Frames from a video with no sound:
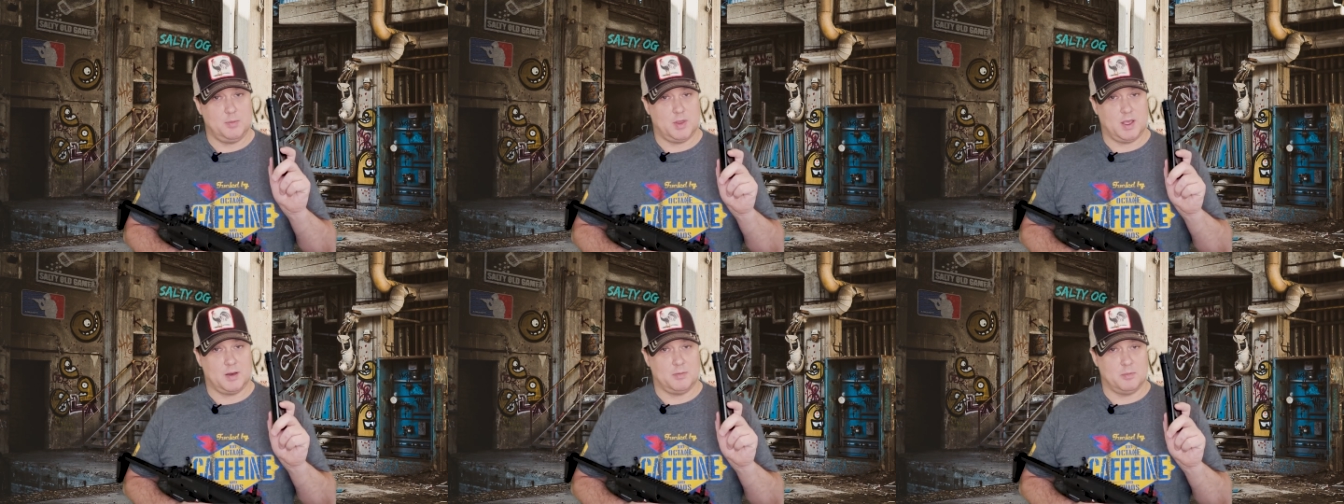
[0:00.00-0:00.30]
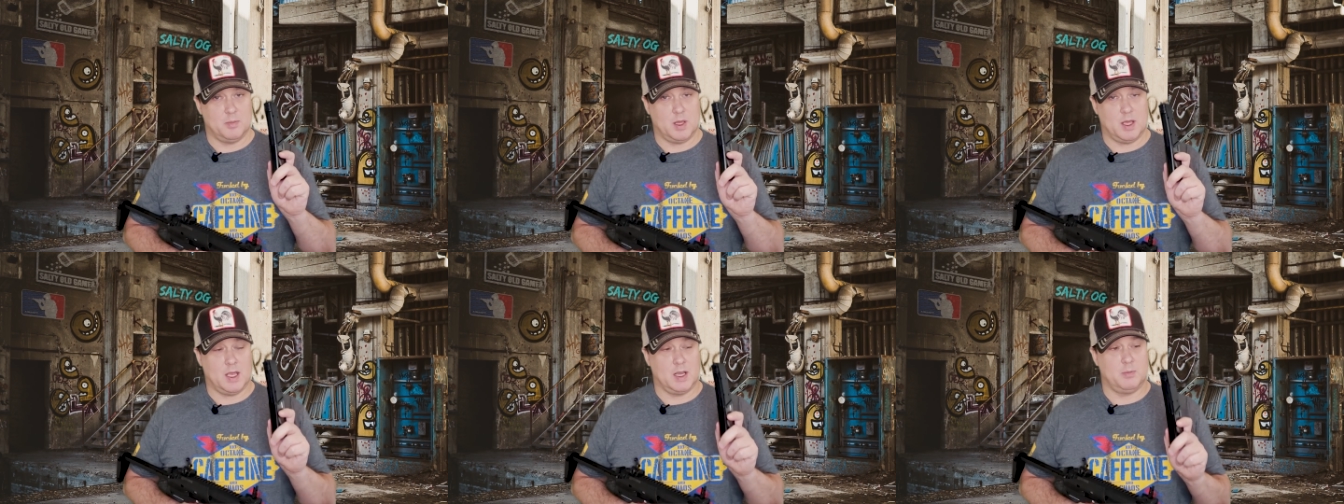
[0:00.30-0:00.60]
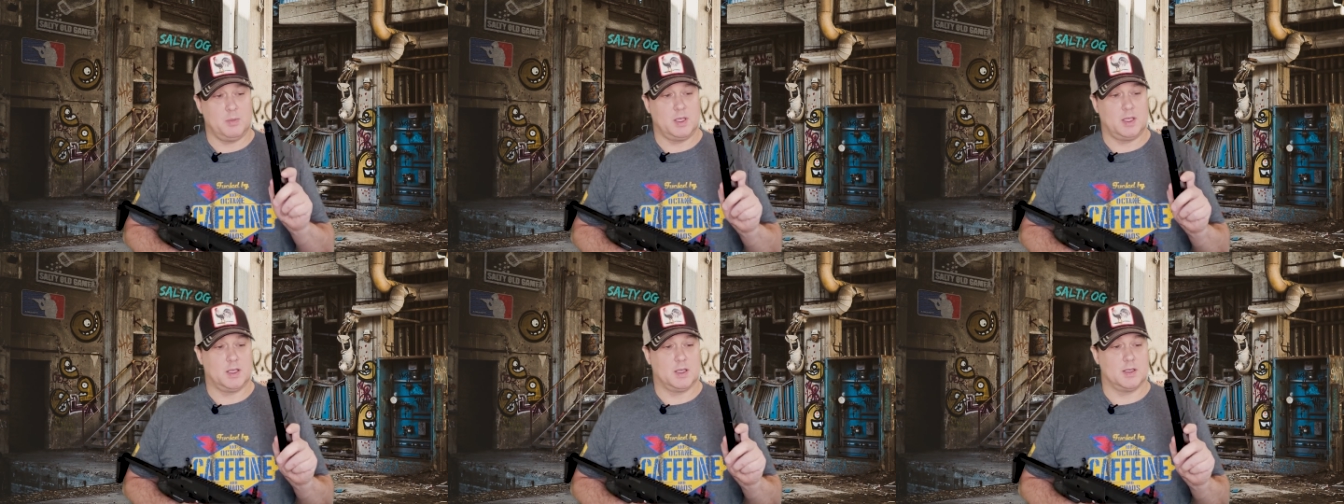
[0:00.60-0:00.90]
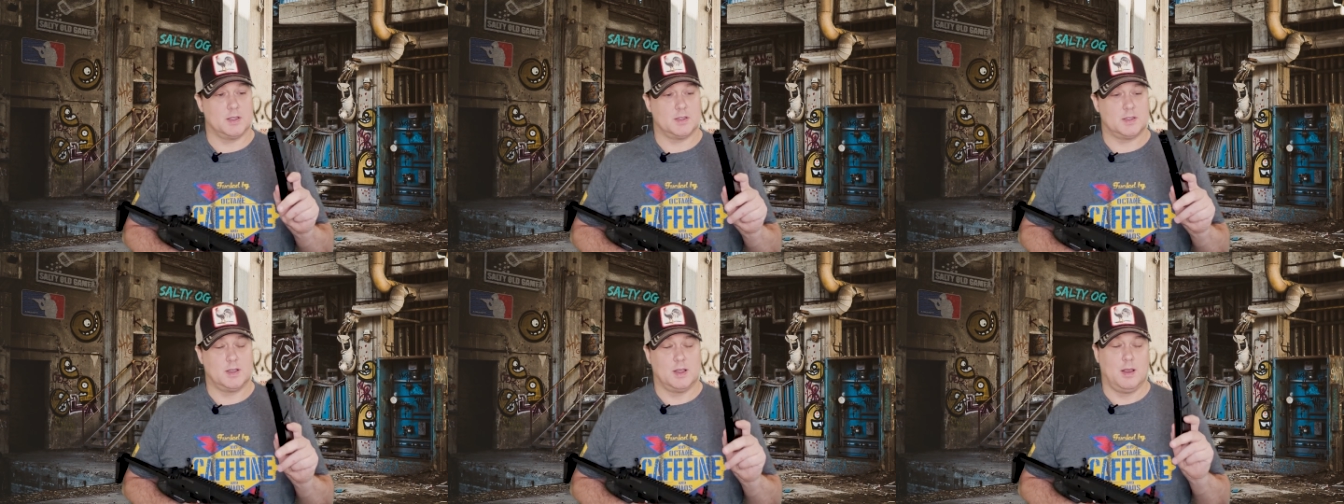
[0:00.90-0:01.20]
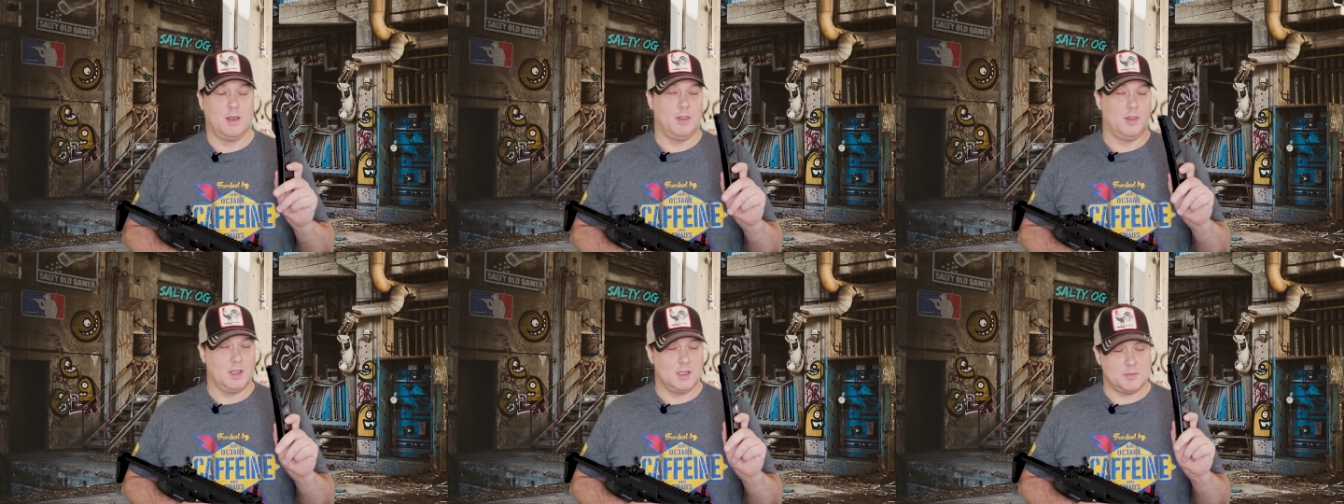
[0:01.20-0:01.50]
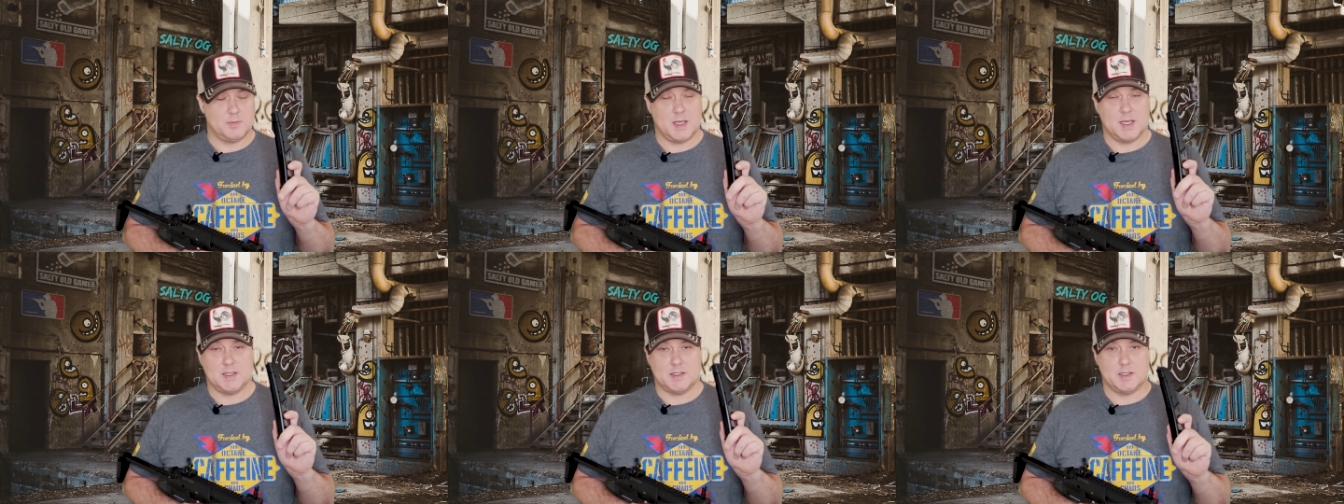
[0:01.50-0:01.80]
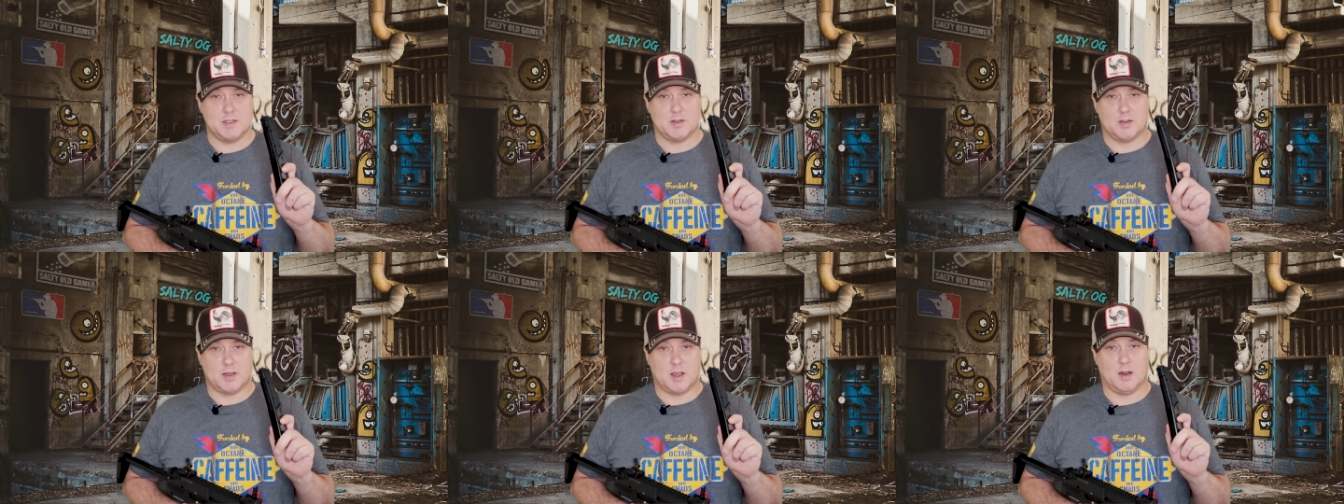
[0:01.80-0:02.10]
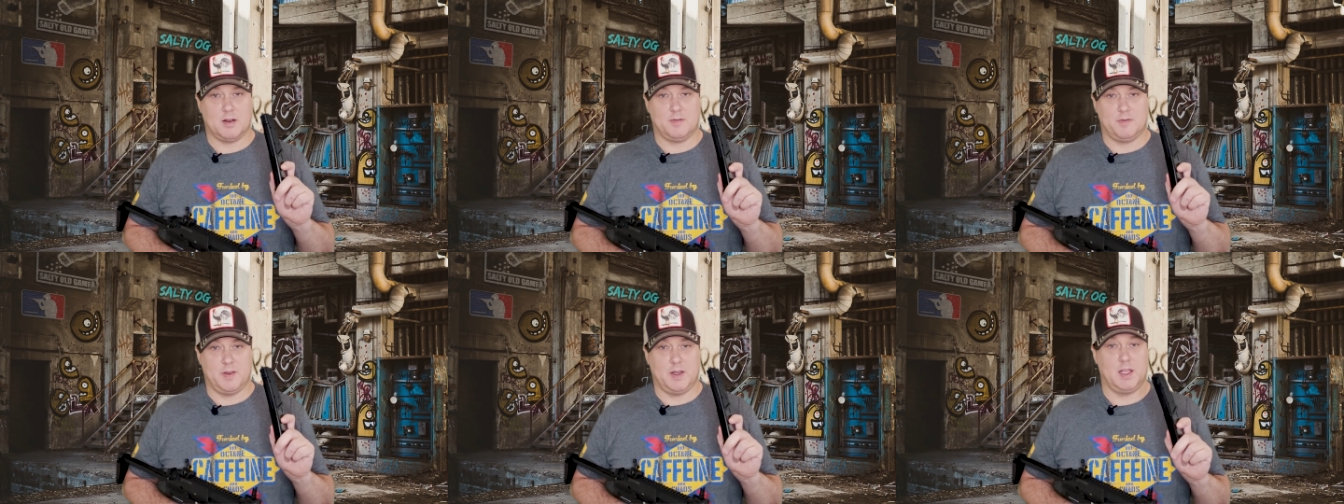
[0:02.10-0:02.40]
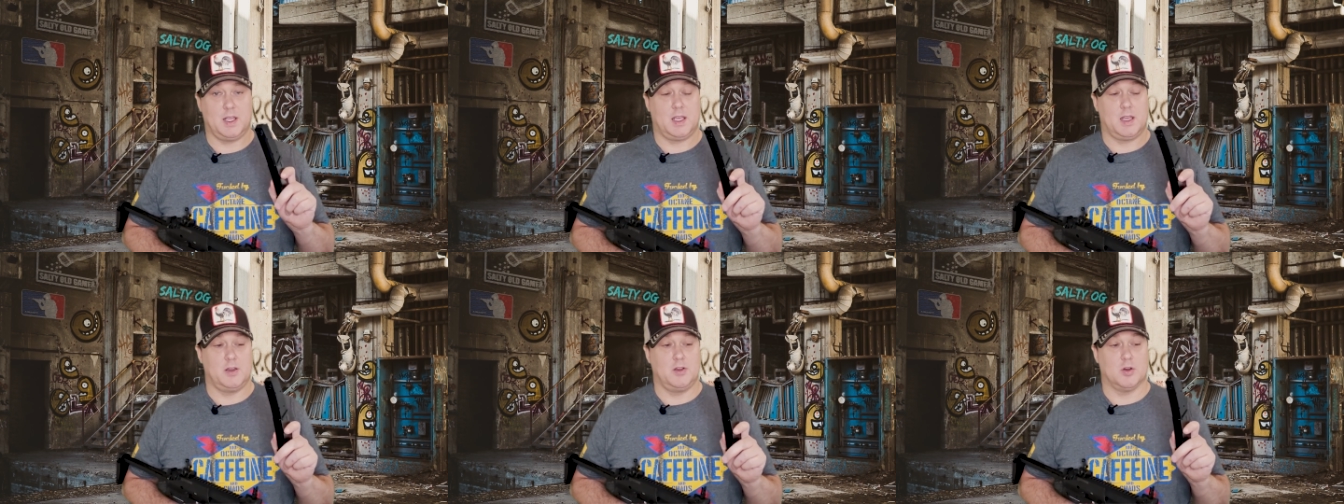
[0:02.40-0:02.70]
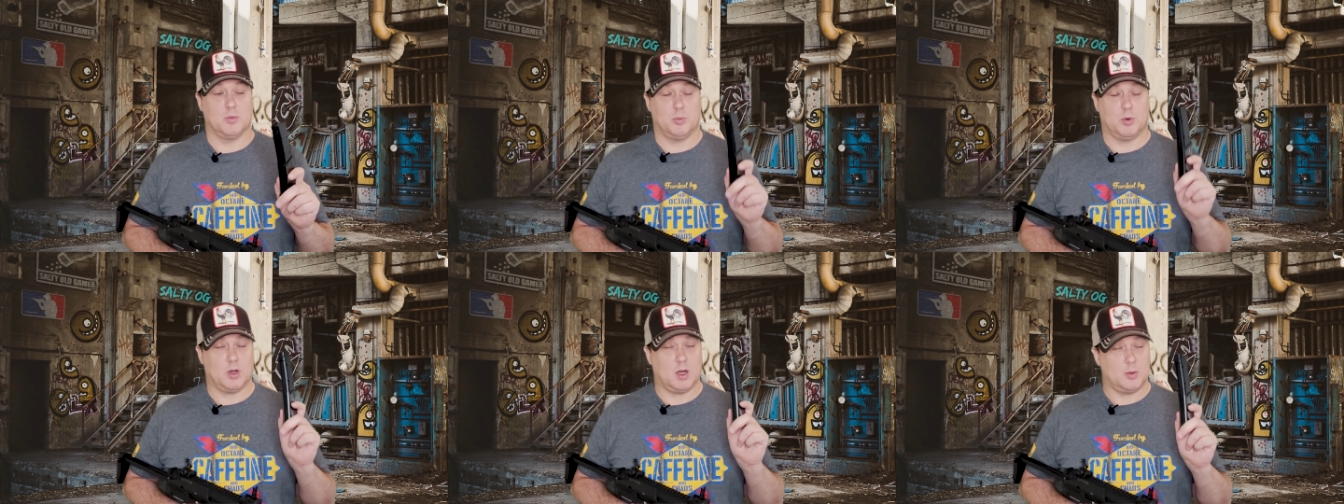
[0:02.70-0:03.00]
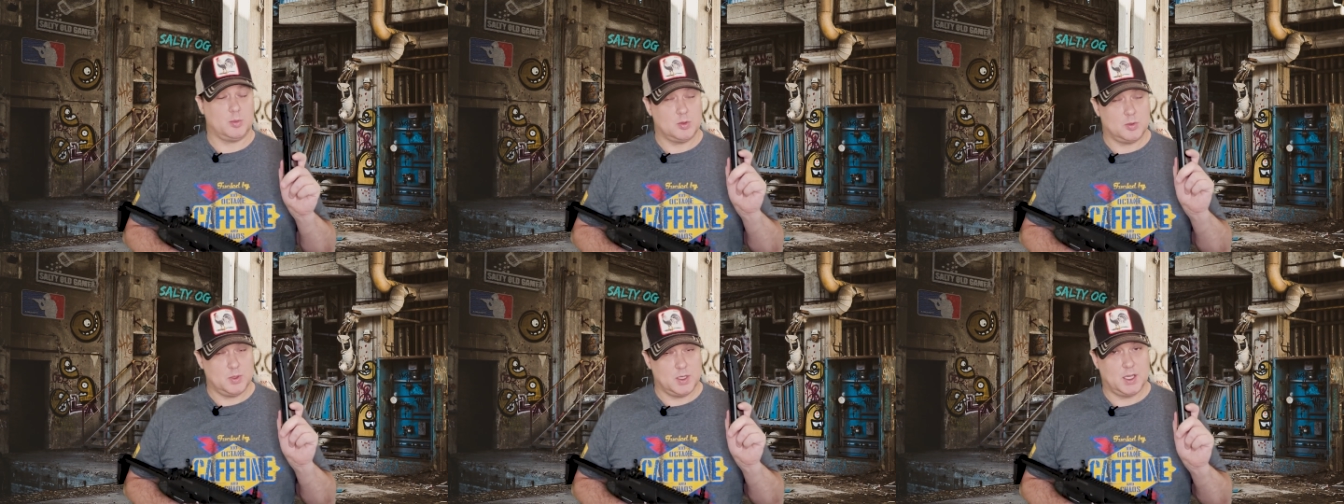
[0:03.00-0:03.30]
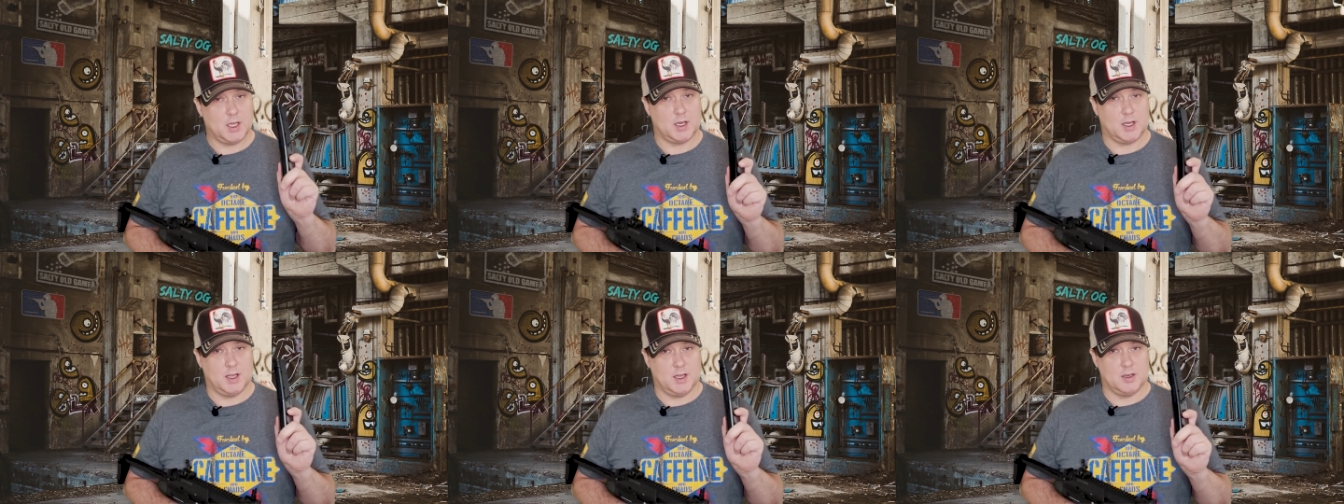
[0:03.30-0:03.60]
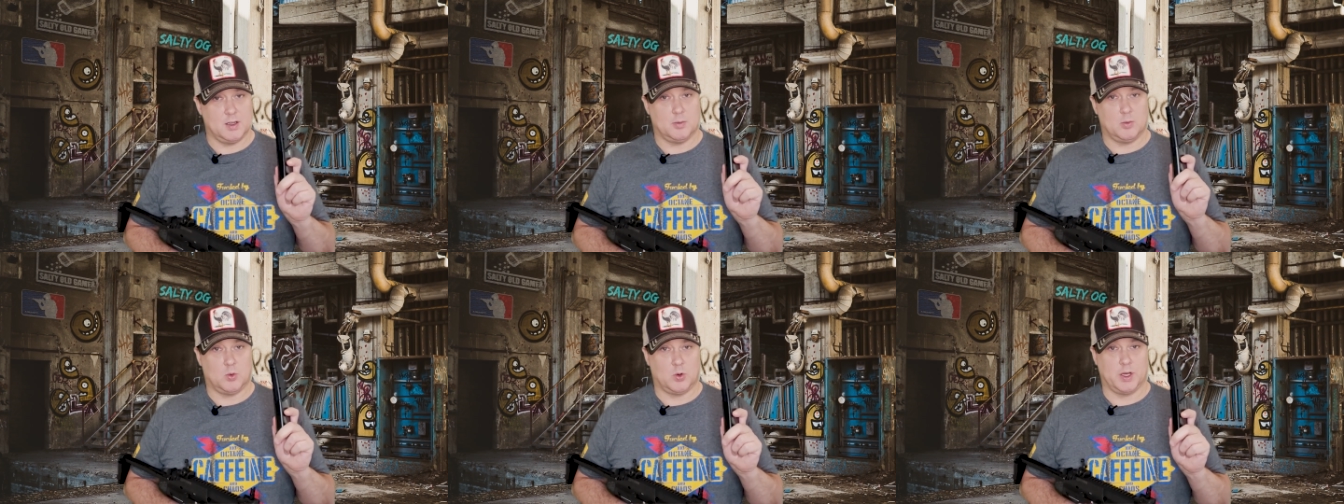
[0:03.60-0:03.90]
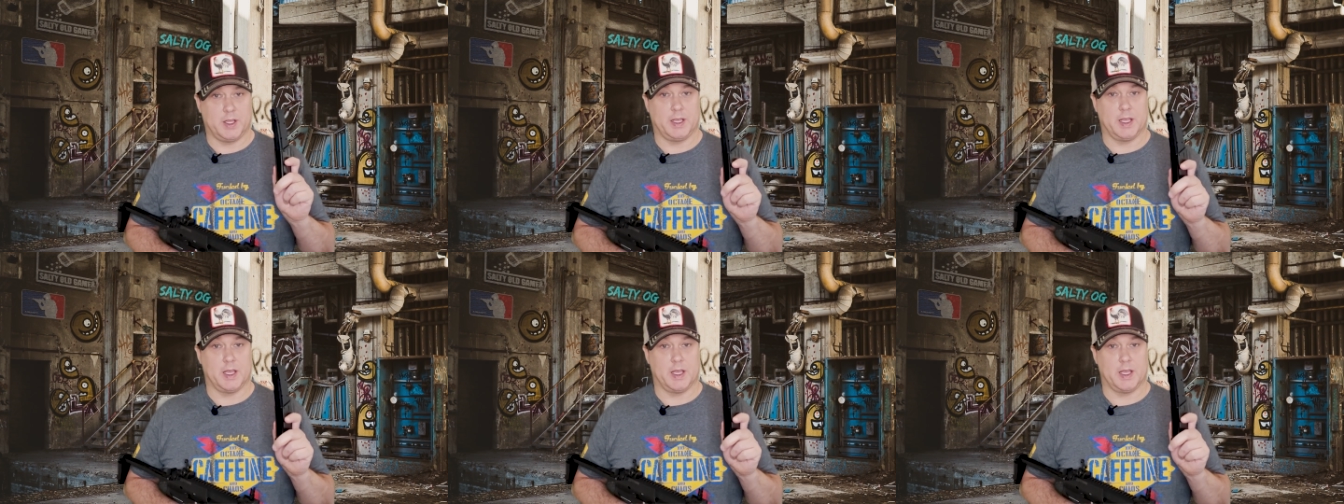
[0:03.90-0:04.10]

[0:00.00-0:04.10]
that in mind because these magazines are kind of finicky and you're probably going to end up wanting